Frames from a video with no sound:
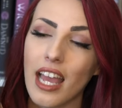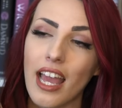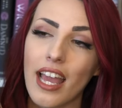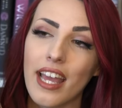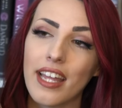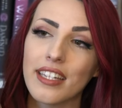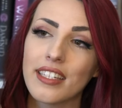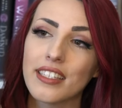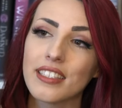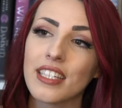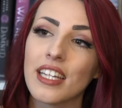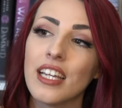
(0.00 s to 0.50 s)

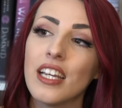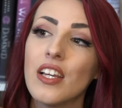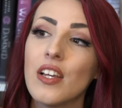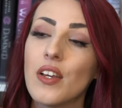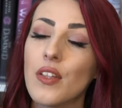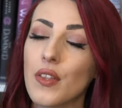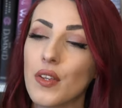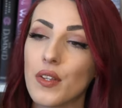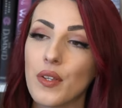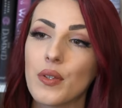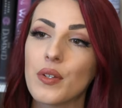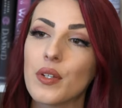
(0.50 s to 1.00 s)
And
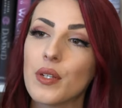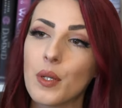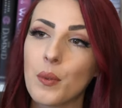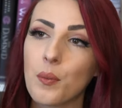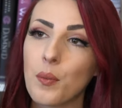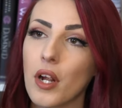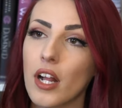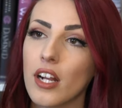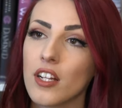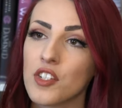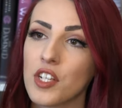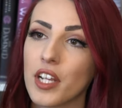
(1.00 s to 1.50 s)
the Unity
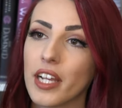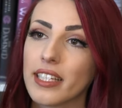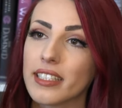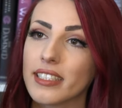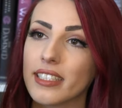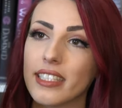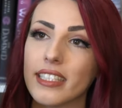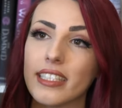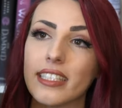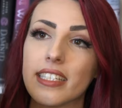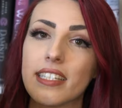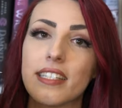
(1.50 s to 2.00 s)

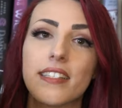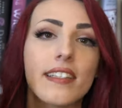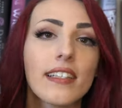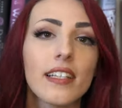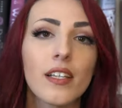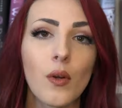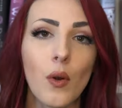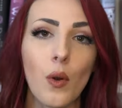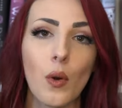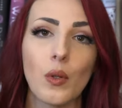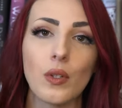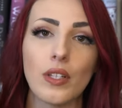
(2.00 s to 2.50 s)
project is
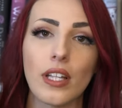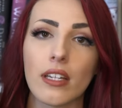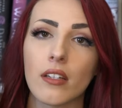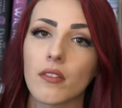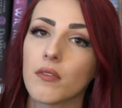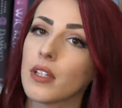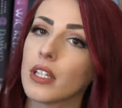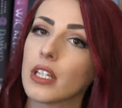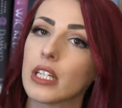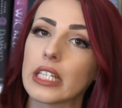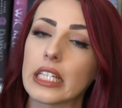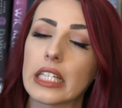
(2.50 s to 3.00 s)
the cult
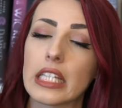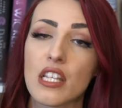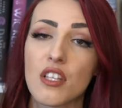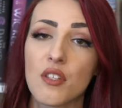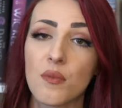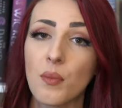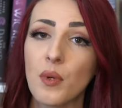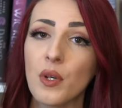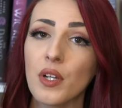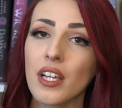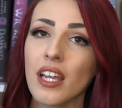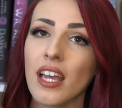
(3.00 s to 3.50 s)
like figure in
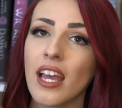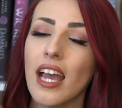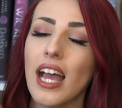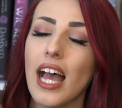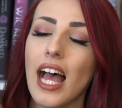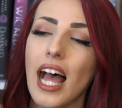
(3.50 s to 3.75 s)
this book,